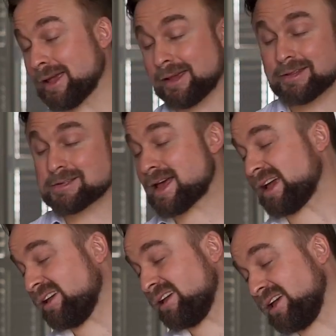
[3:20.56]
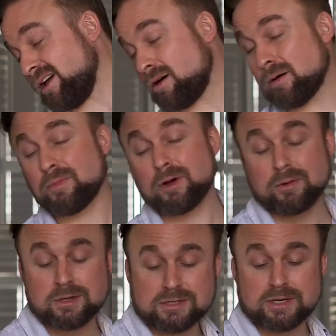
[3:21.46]
like and is that, eh, oh, I might
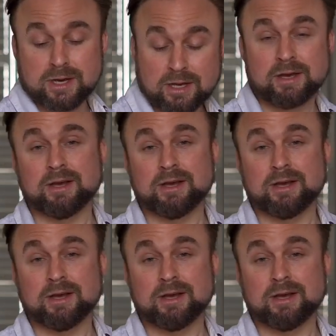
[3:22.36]
want to see it.